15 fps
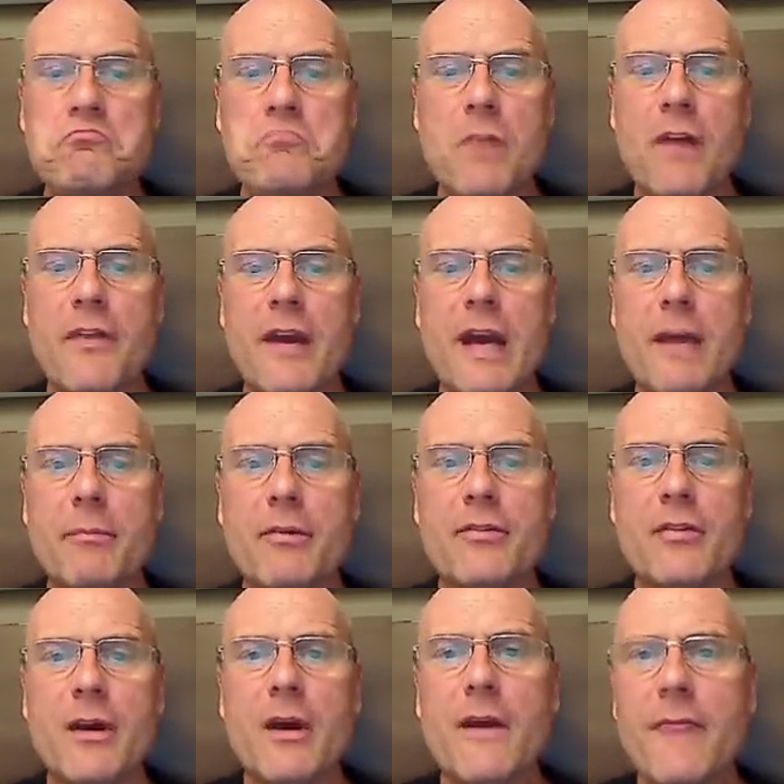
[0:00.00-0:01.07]
Nothing
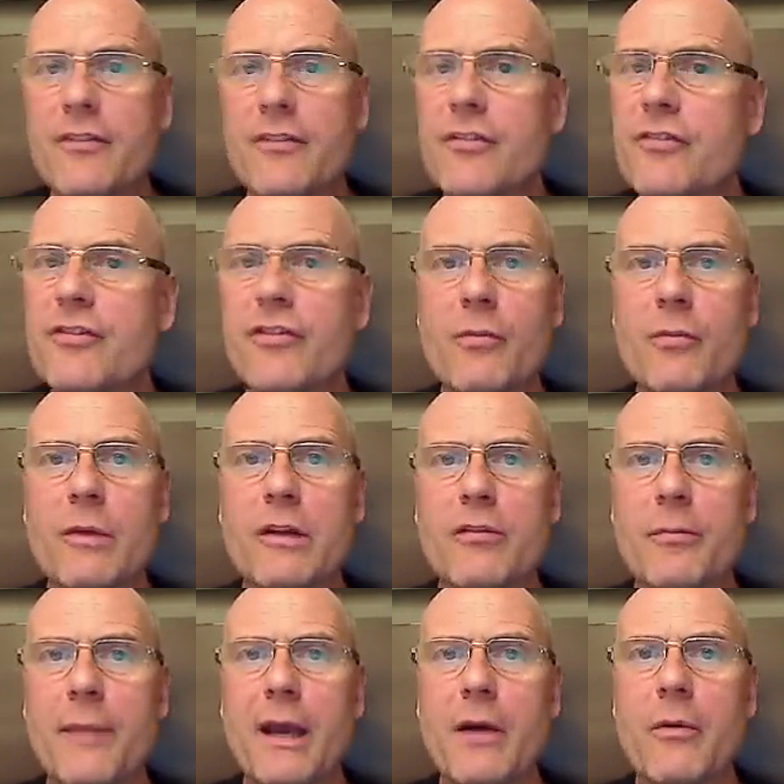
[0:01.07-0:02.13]
happens. This is just the will
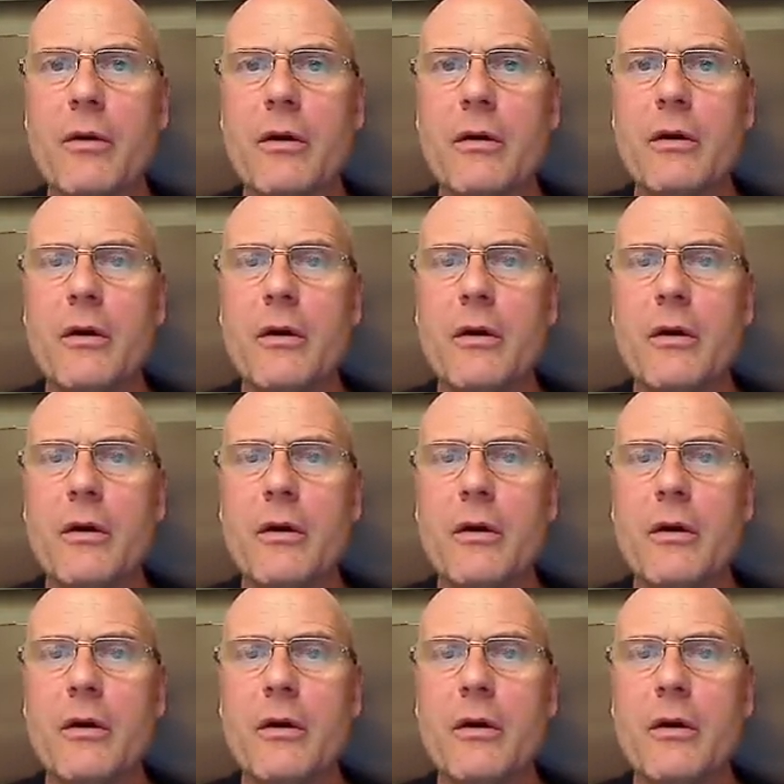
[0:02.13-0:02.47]
to power.